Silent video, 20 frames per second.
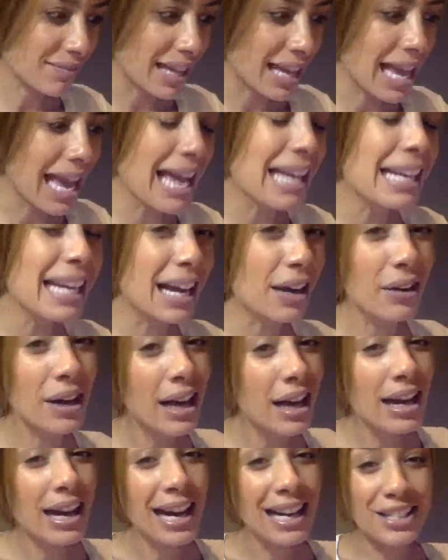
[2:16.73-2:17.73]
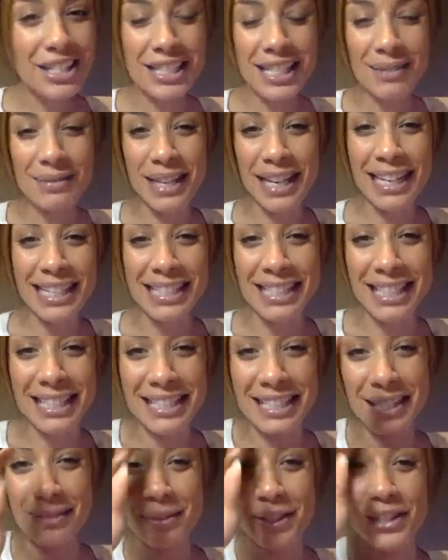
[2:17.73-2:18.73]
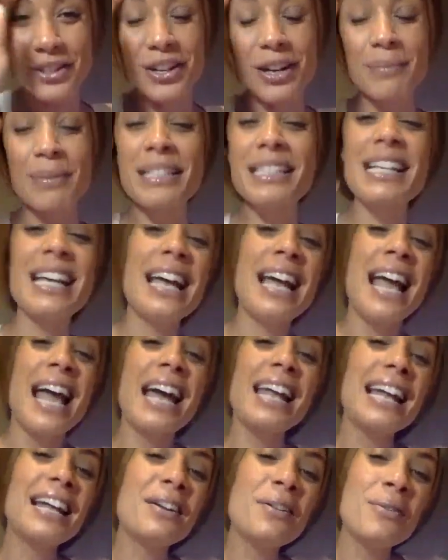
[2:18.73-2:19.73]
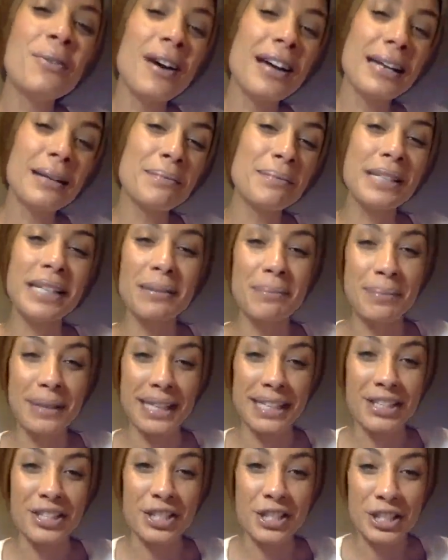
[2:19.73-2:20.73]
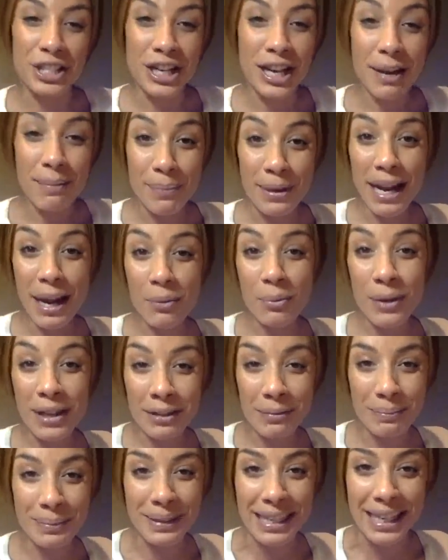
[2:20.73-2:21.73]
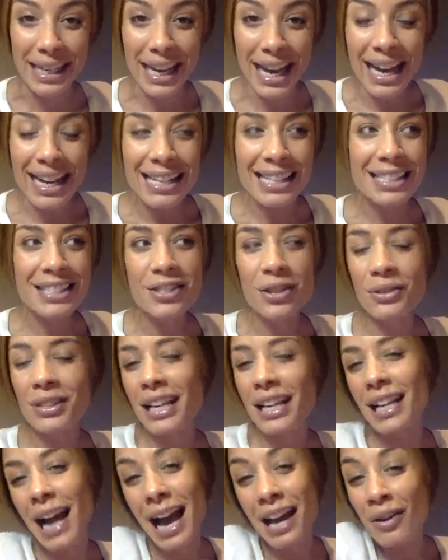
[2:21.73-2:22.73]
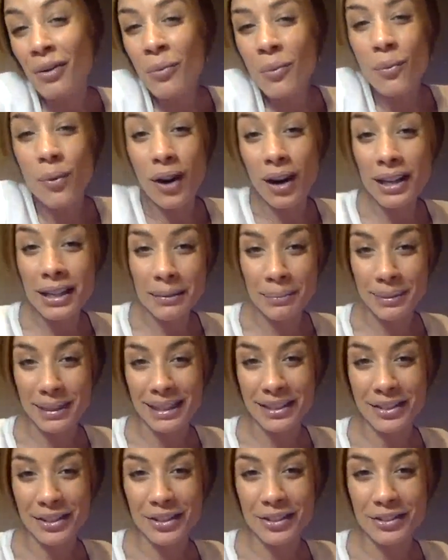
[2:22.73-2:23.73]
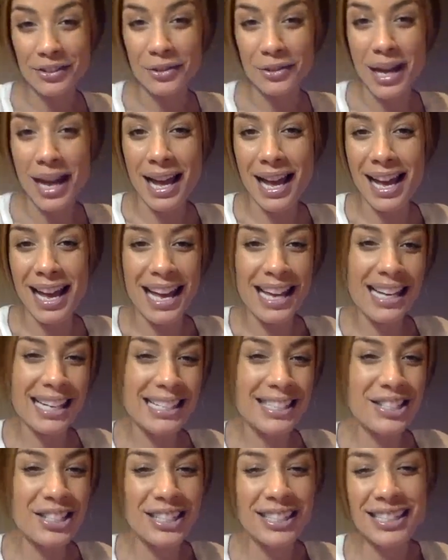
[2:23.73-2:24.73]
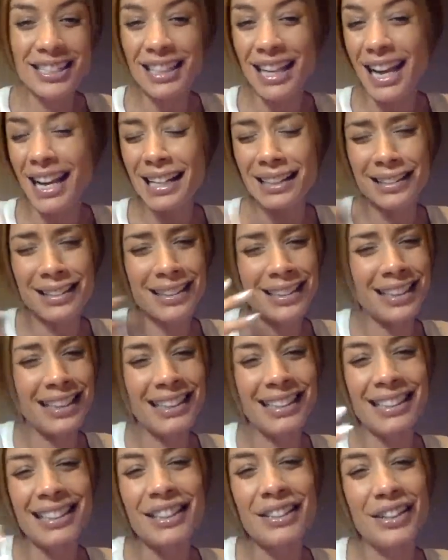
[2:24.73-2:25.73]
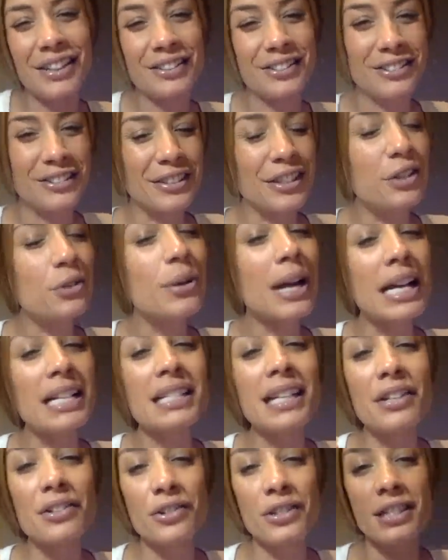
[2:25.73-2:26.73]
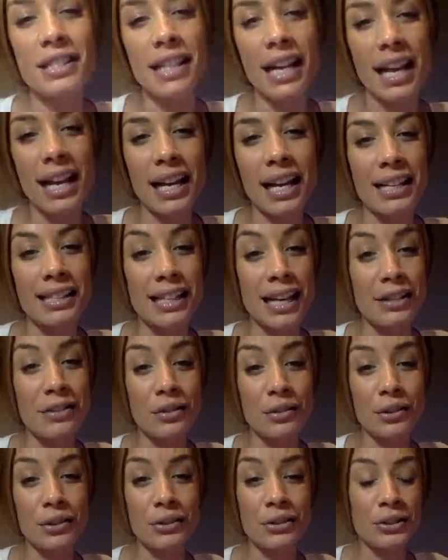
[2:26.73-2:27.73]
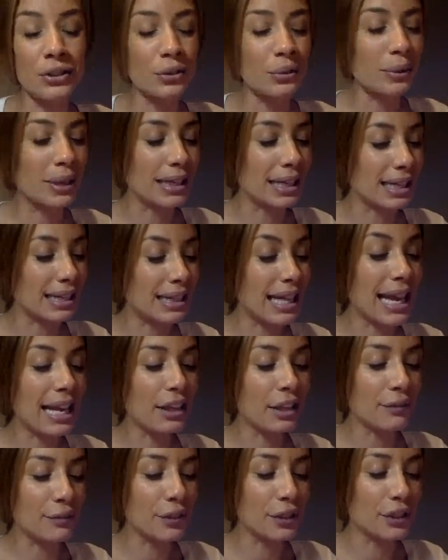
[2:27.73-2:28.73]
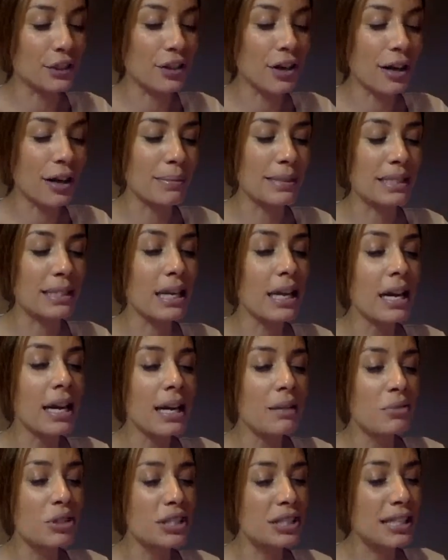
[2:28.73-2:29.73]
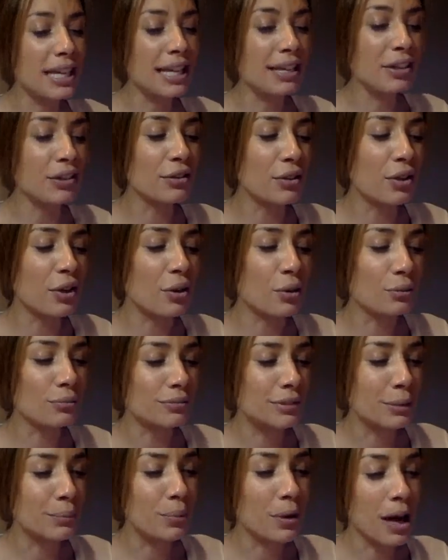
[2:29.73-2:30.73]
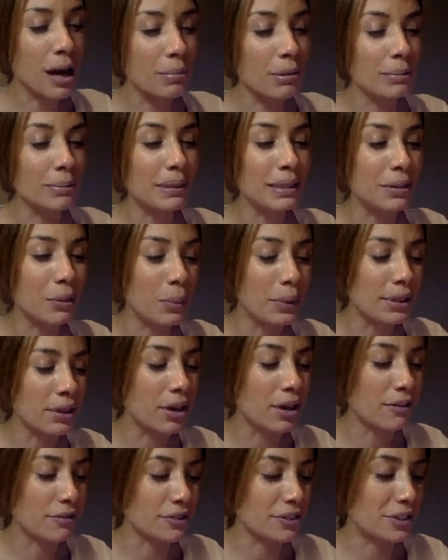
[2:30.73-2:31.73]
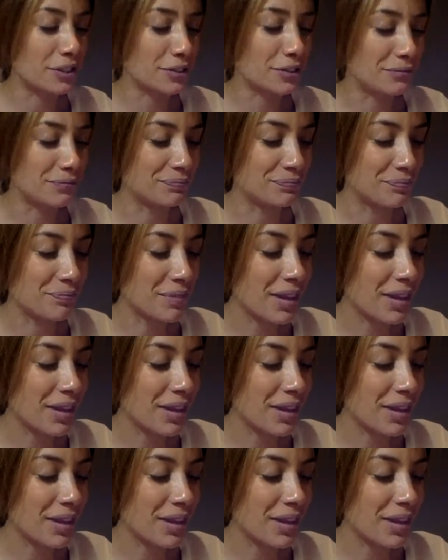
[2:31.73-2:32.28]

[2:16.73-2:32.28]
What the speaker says: Anyhow, I'm getting sick of some of the comments, and I don't want to be a bitch, but I will be. And so, like, I don't want to be, though. And it's just, and you guys understand. I know you do. And I thank you for your comments. Just letting you know, they'll probably be going off soon.